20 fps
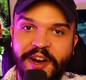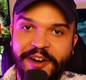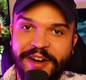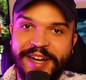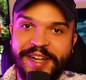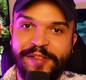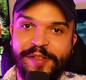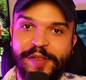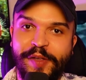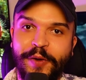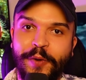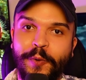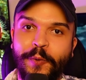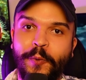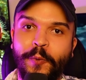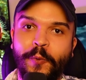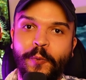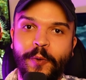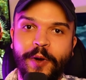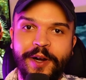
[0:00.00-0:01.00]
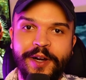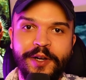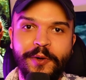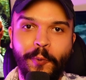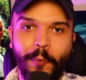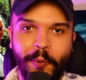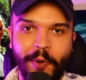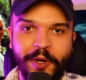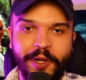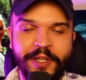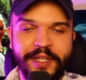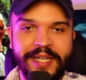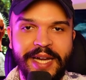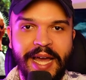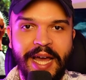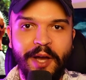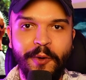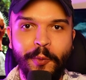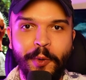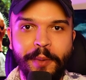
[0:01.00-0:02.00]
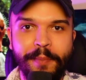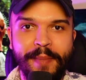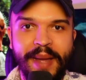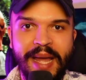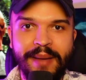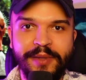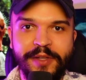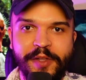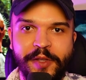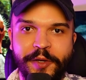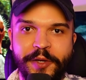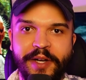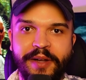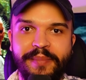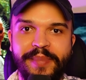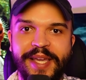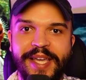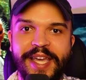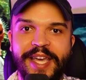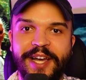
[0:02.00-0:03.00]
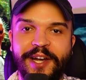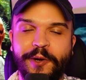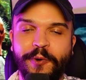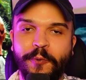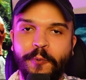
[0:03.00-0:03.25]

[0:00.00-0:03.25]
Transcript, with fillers: All right, so we're in a world now where mammoths are going to be here.